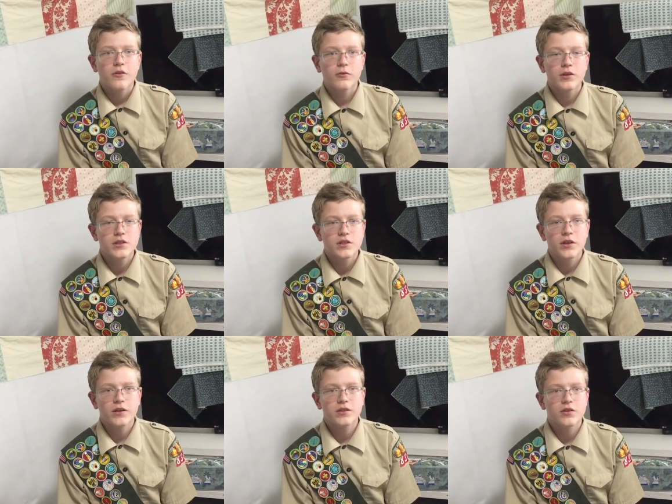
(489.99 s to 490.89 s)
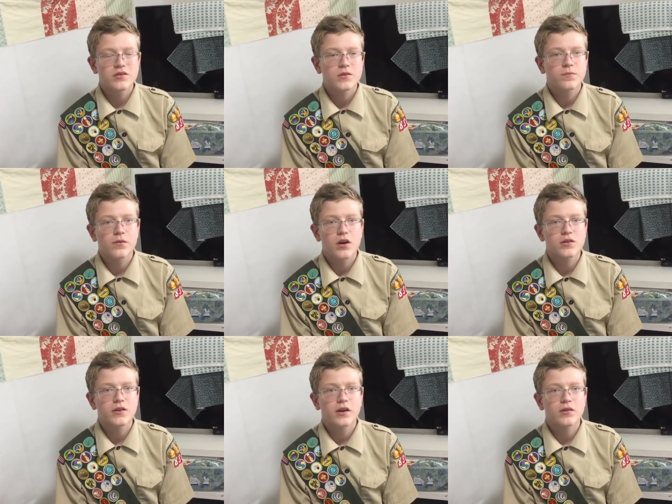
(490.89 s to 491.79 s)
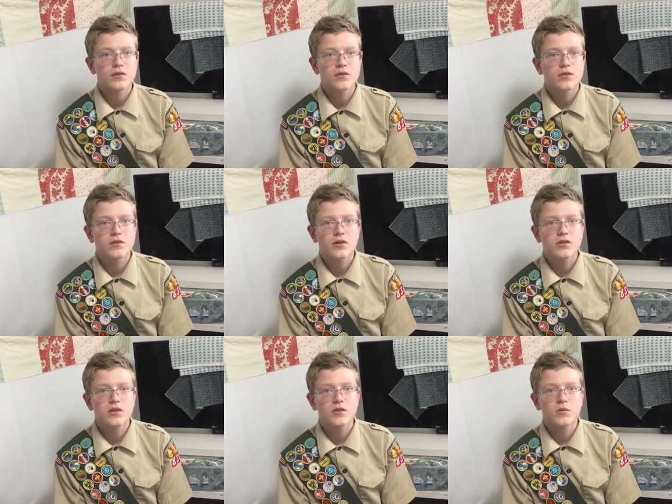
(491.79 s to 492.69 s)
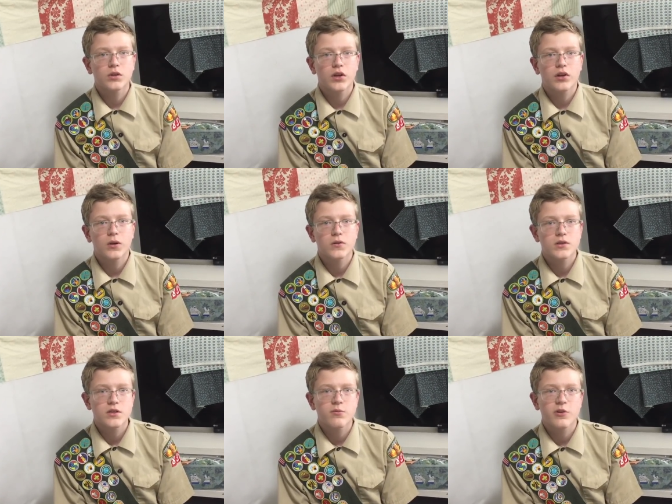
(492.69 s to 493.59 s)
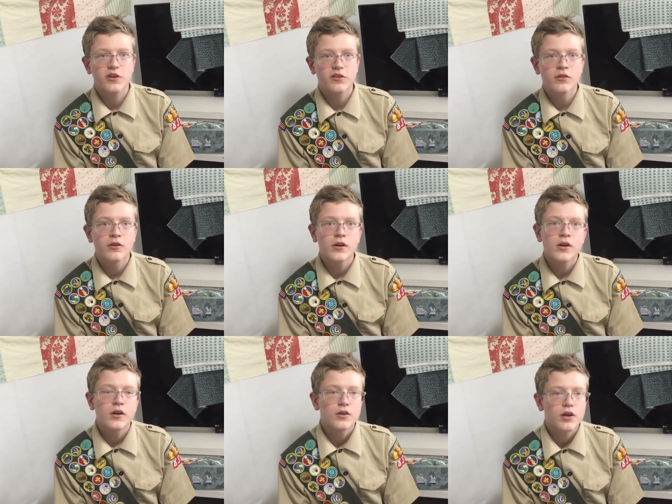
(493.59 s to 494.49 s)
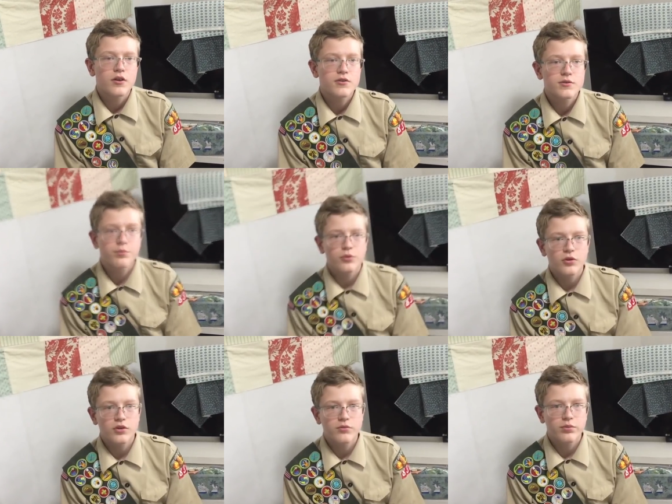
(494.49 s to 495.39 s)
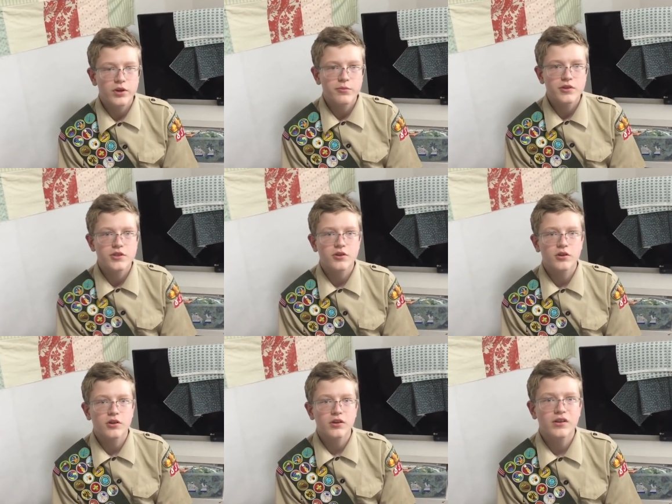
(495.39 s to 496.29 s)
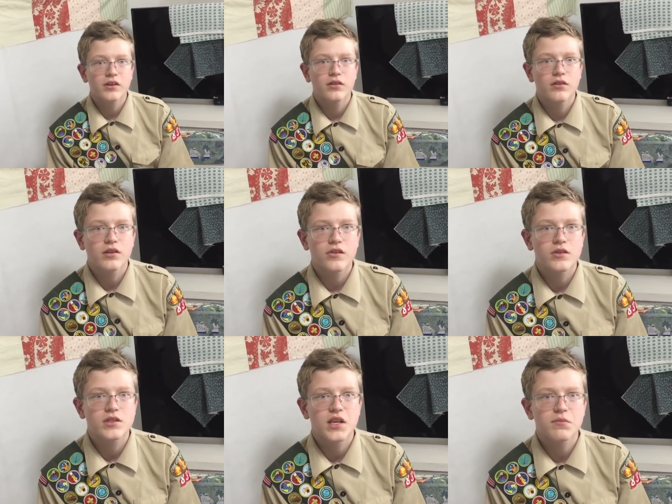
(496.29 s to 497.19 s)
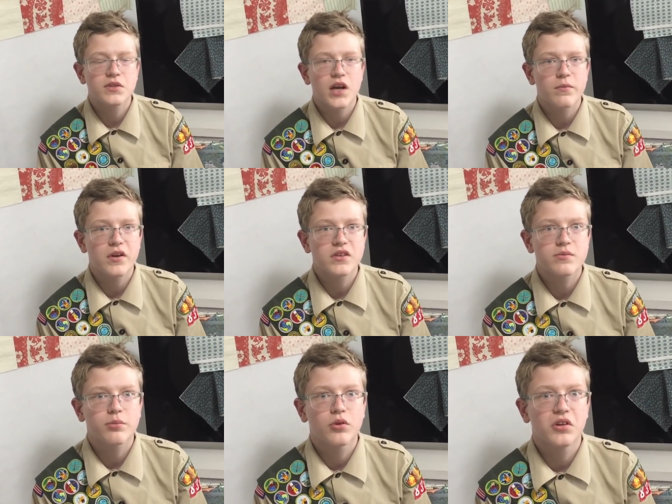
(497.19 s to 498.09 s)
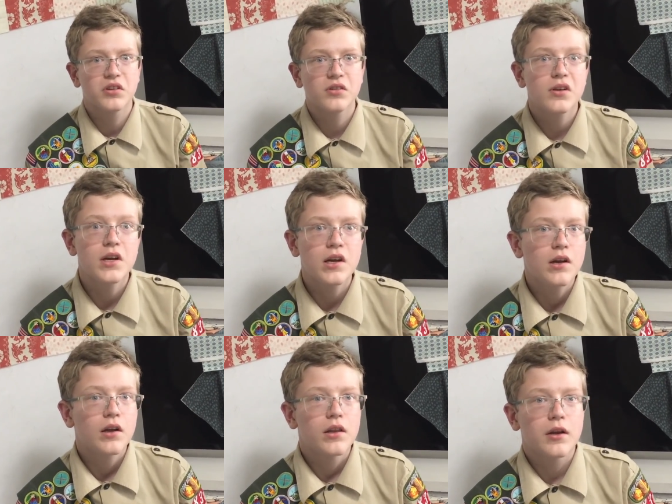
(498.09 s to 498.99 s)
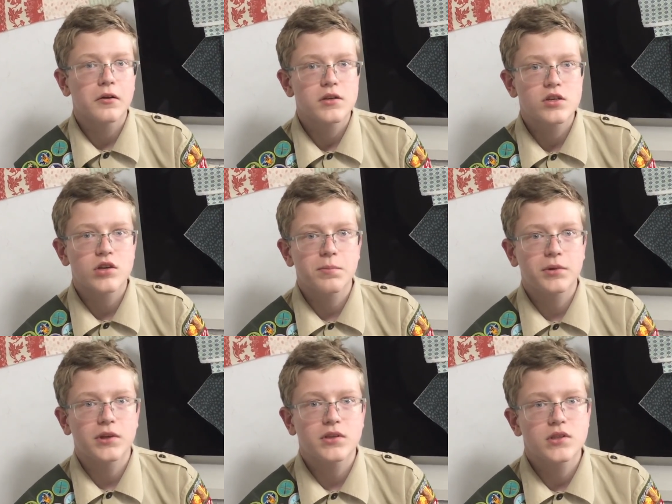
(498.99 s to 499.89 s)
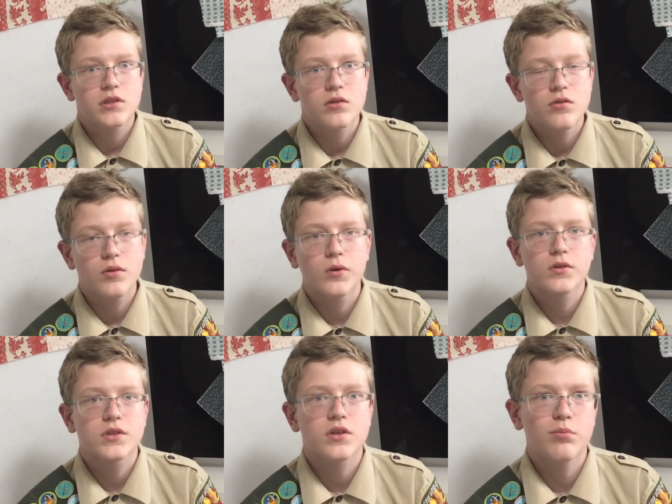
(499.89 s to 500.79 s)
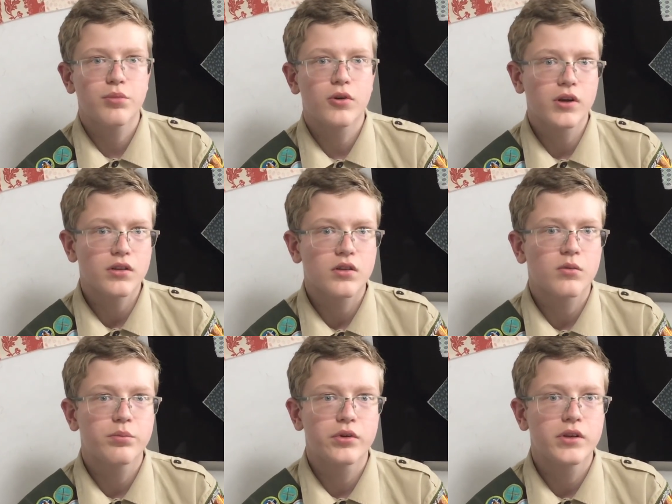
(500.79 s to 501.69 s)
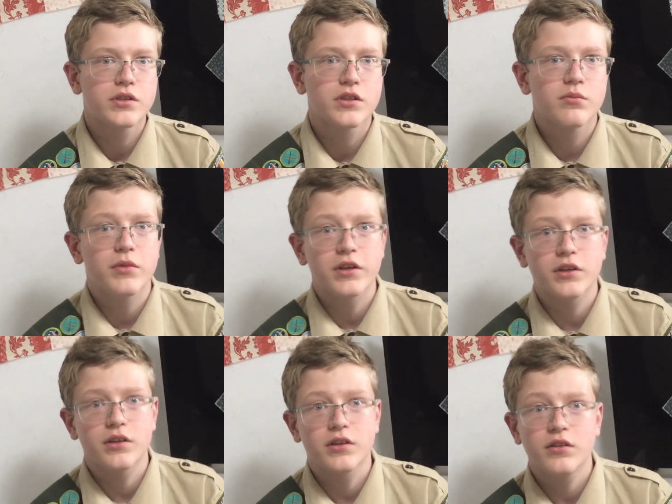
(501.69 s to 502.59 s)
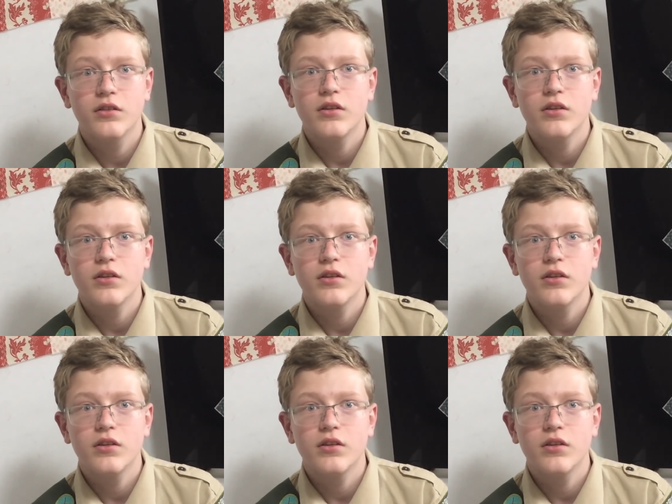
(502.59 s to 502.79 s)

The reason I chose this project is because it's really close to me. I was born premature, and at the same time I was born, there were triplets, 2 girls and a boy, and the boy didn't make it.